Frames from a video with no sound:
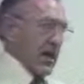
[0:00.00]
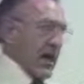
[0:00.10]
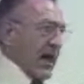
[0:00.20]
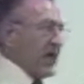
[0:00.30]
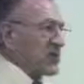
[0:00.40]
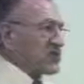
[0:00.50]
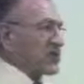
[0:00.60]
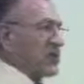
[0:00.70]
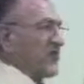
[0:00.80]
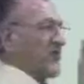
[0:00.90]
And its
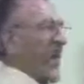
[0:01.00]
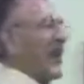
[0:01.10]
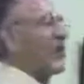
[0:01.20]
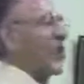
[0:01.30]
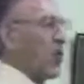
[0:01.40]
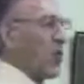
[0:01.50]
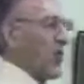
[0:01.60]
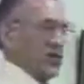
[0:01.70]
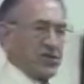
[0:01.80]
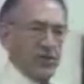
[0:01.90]
true
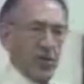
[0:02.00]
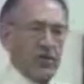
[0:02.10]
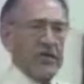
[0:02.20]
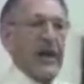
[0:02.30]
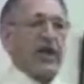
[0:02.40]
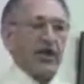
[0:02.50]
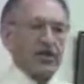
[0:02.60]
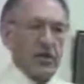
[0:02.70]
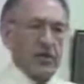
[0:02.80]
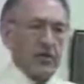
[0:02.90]
phanerol, its true
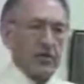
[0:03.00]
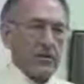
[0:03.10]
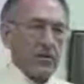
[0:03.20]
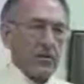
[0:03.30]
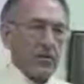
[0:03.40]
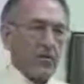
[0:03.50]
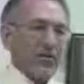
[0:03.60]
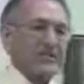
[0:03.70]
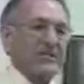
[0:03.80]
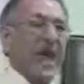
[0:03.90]
character,
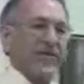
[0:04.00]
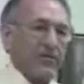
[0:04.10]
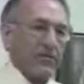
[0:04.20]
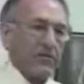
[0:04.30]
was death.